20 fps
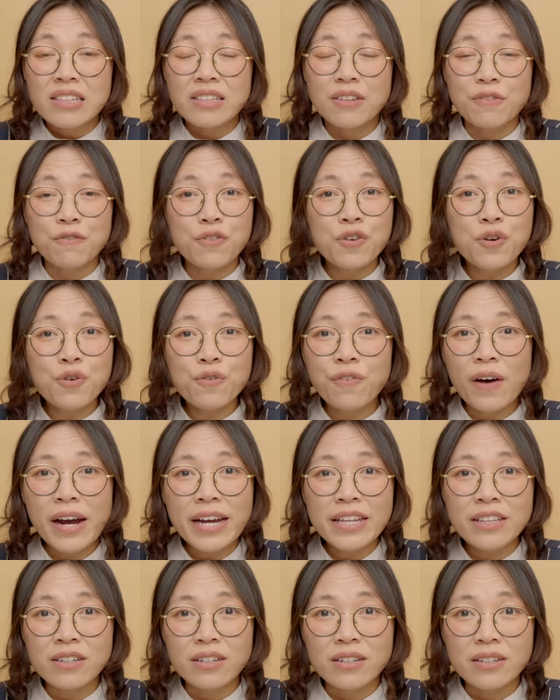the
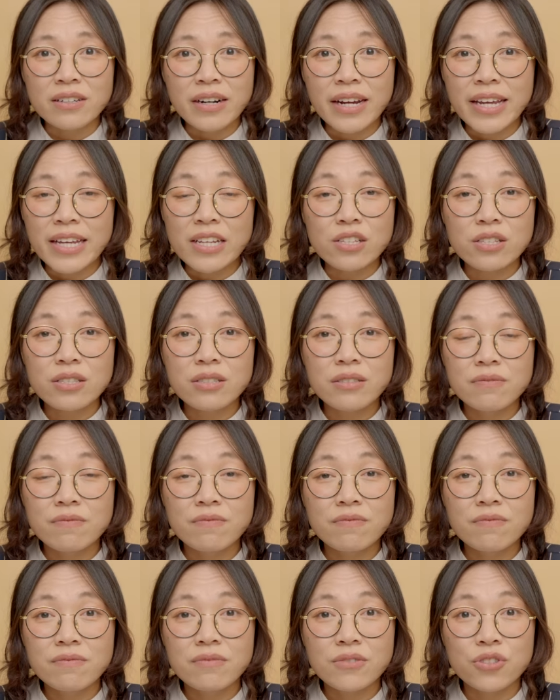viewfinder is
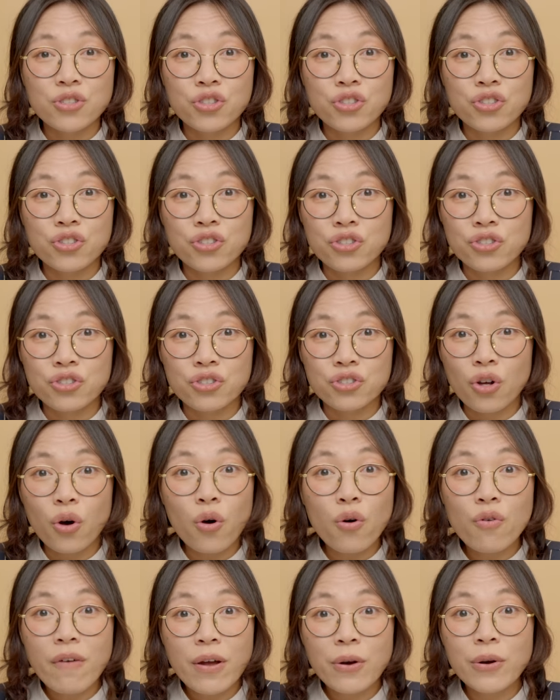
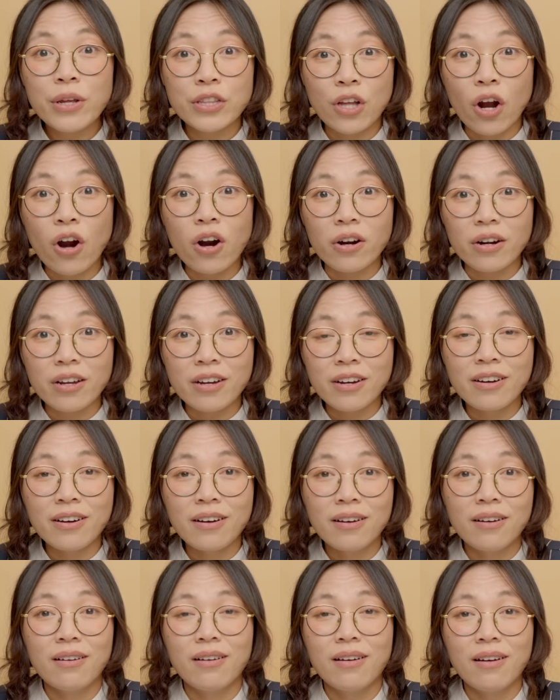so very dark.